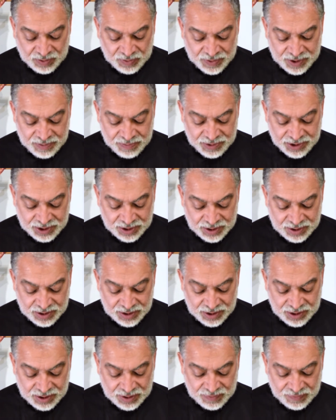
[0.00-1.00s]
weeping,
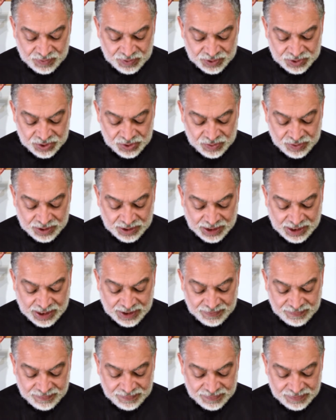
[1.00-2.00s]
for you will laugh.